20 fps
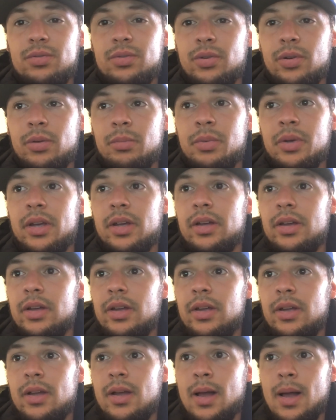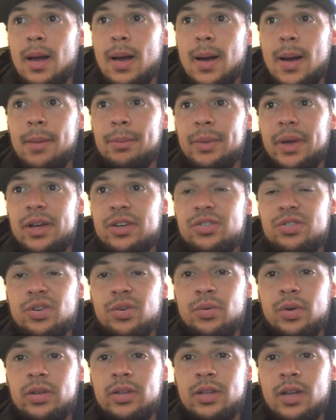little bit. I'm not
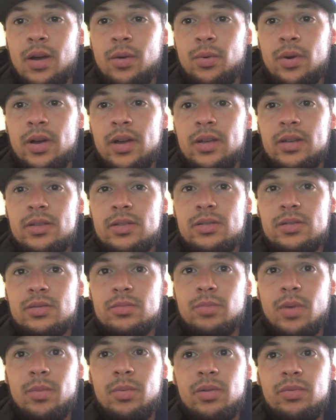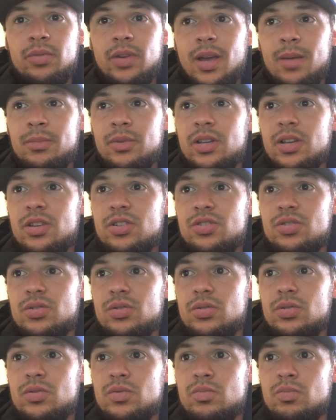sure what that was. Maybe family
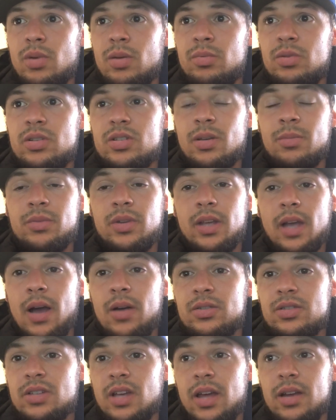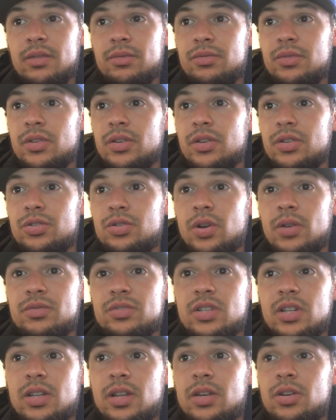issues, maybe something outside of the
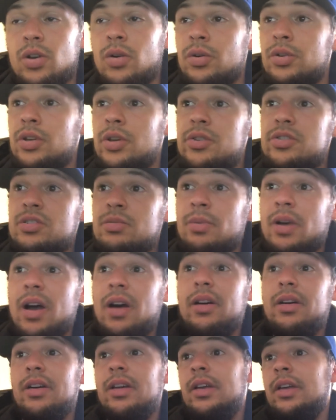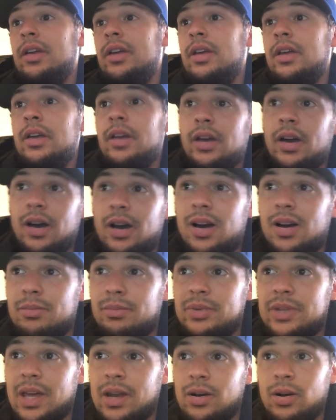UFC that no one knows about.
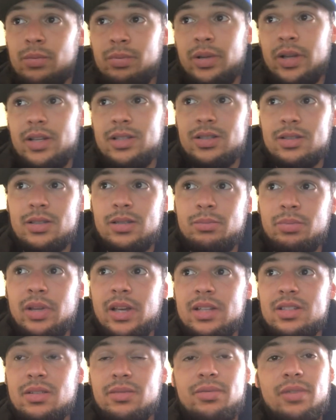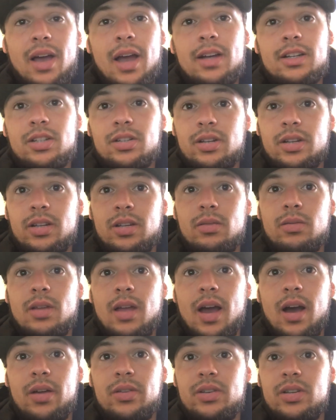But that all plays a factor in
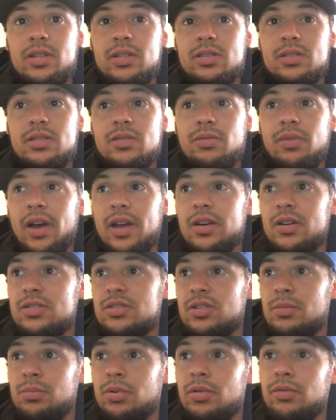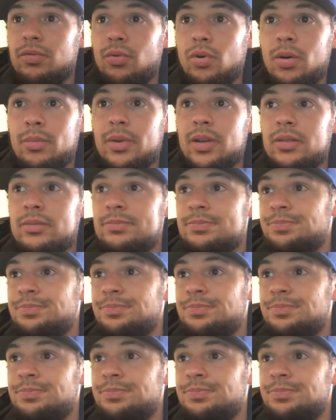how these fighters are performing